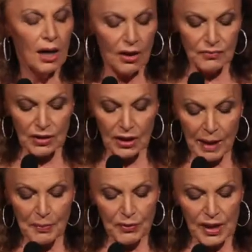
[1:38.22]
of
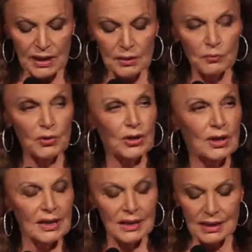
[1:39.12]
collaborating with the
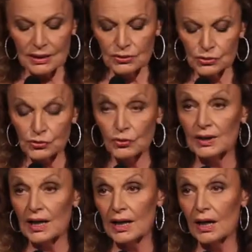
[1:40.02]
leading
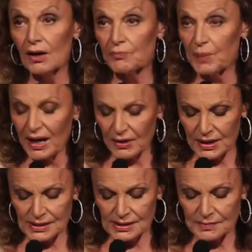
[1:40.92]
couturier of
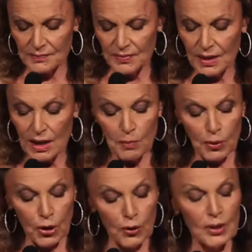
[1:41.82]
Paris.
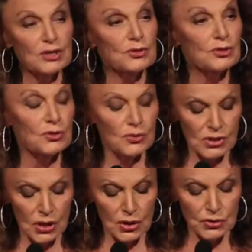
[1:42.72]
Blow introduced
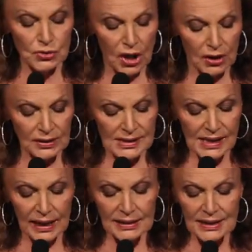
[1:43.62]
her to young
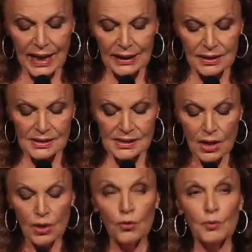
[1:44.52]
design talents
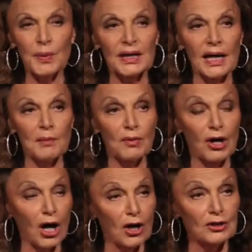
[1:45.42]
who became
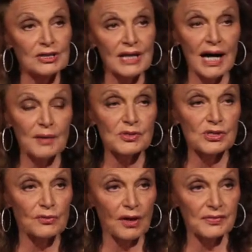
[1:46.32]
long-time
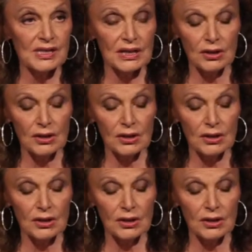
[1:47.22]
Swarovski